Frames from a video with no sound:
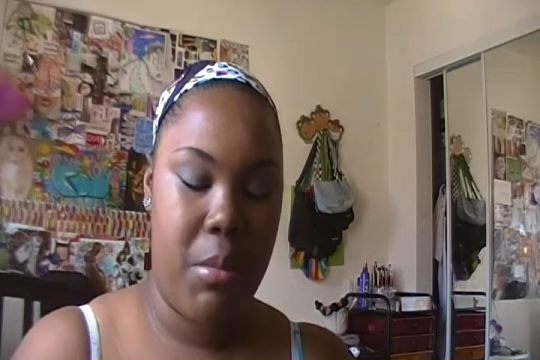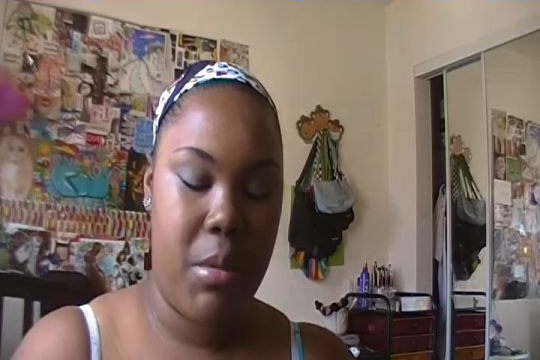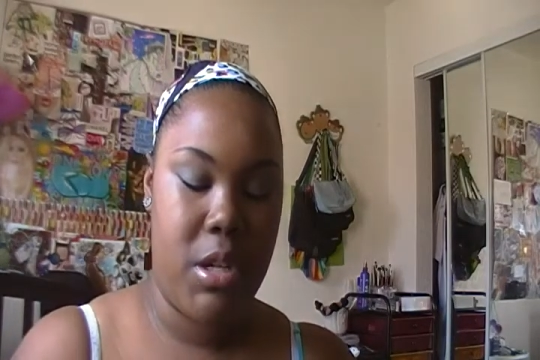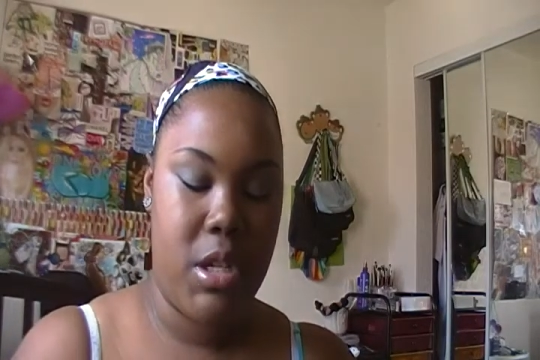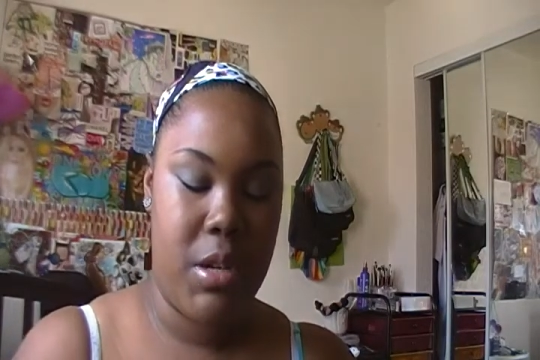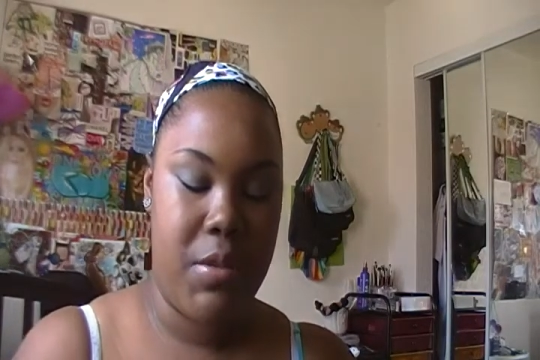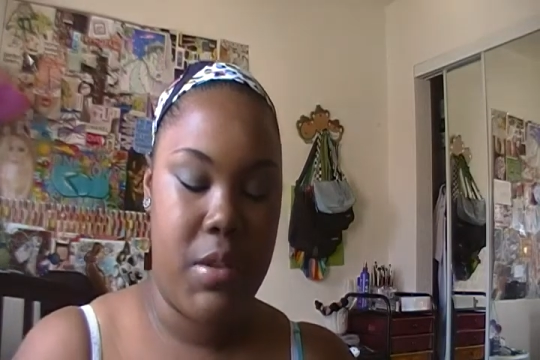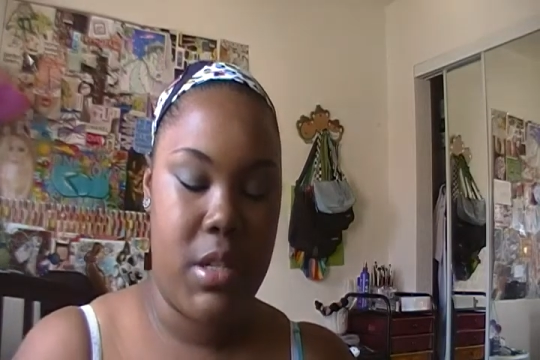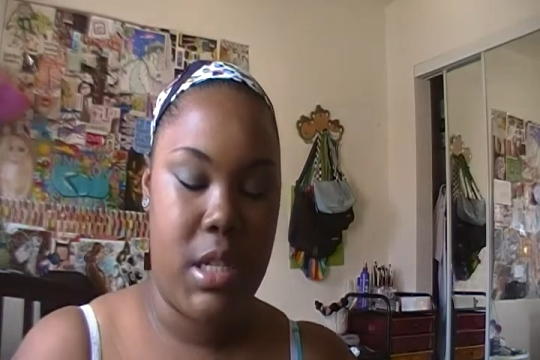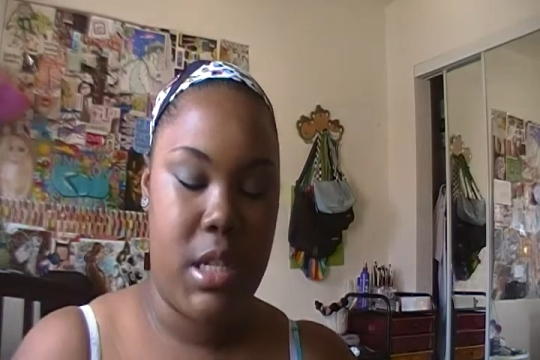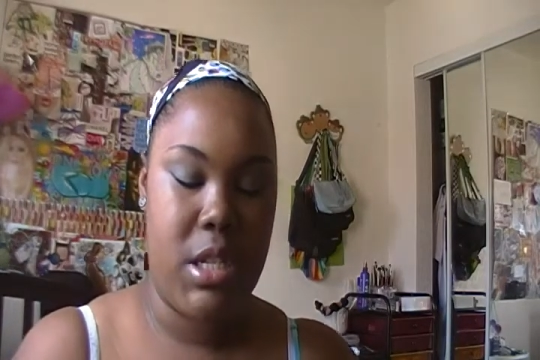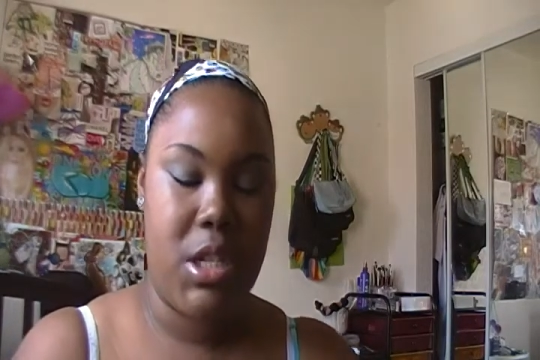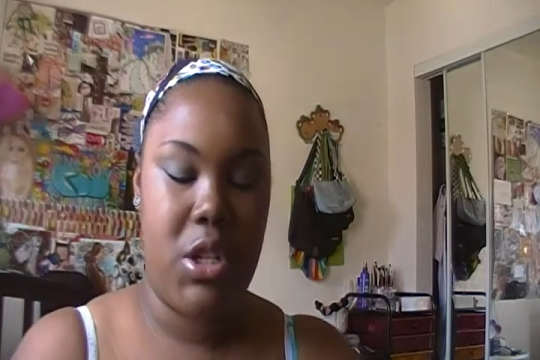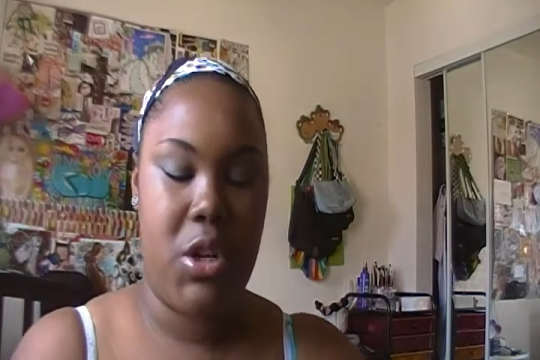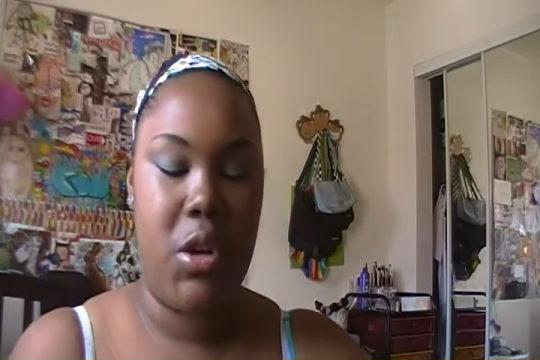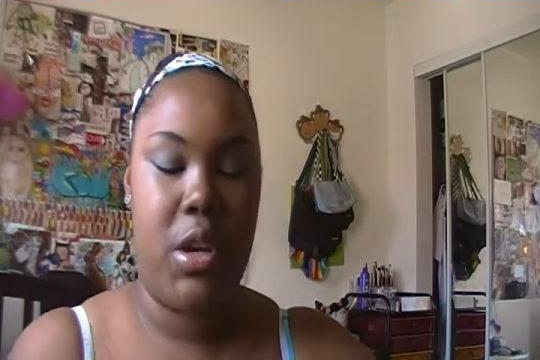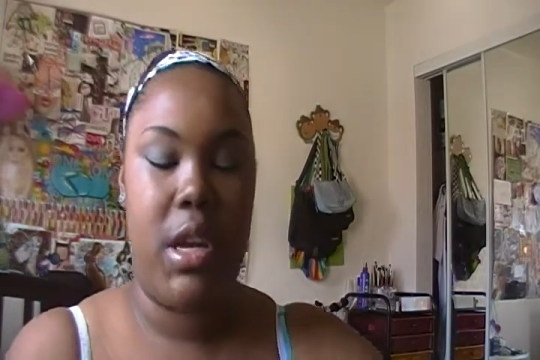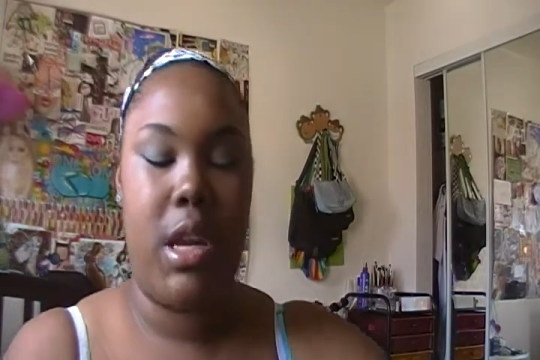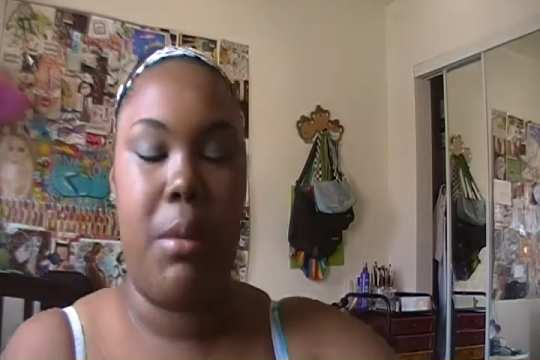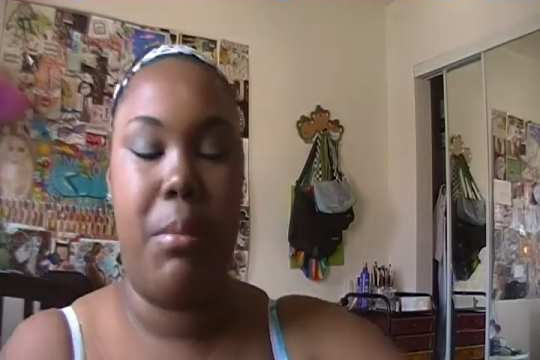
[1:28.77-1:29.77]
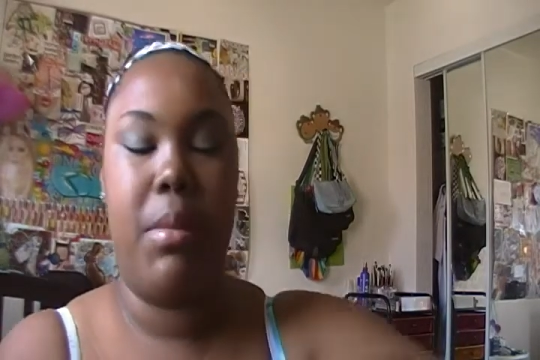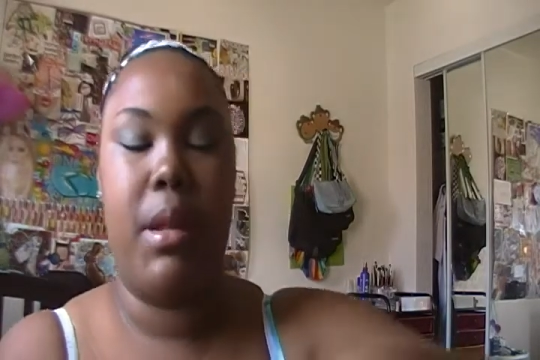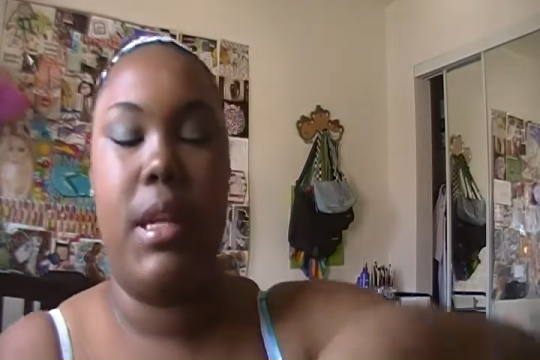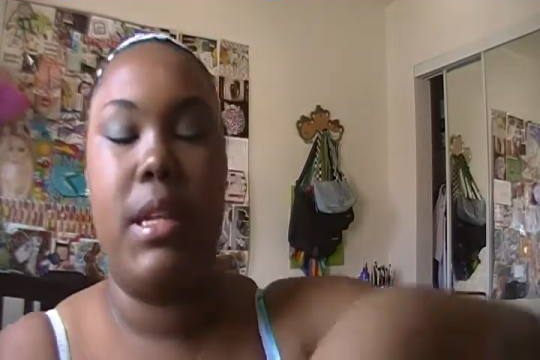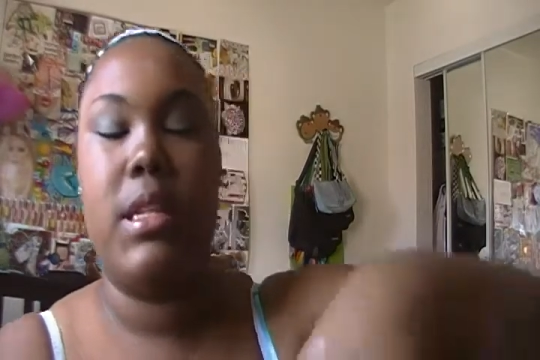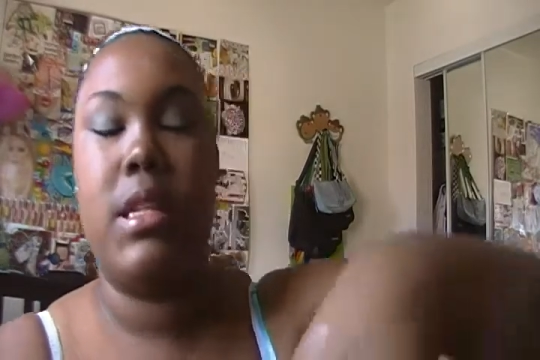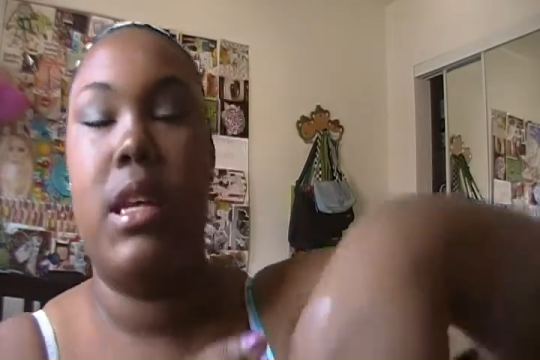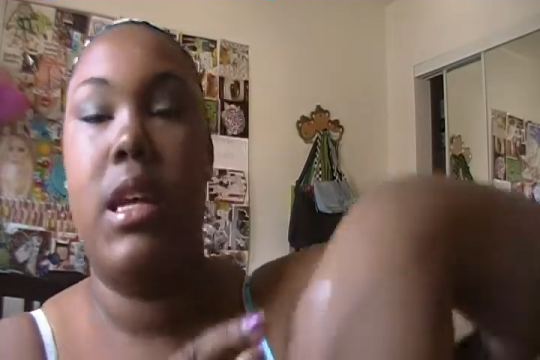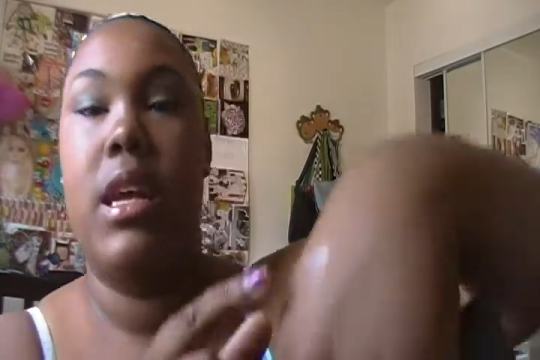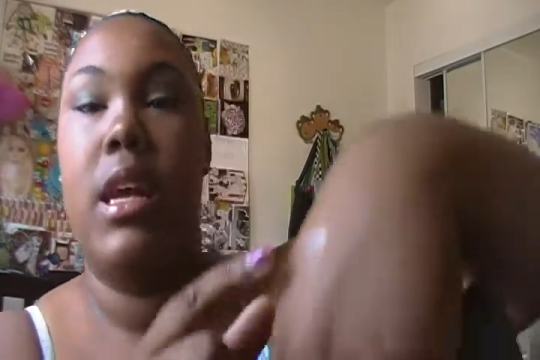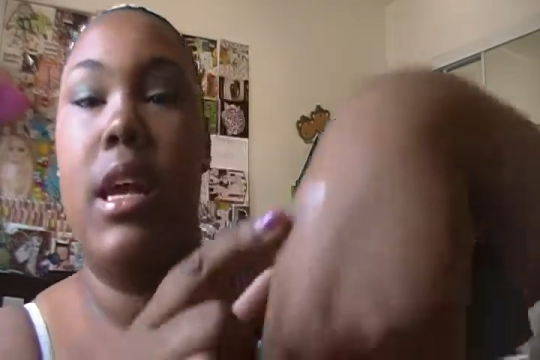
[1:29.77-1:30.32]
much every skin tone, and it blends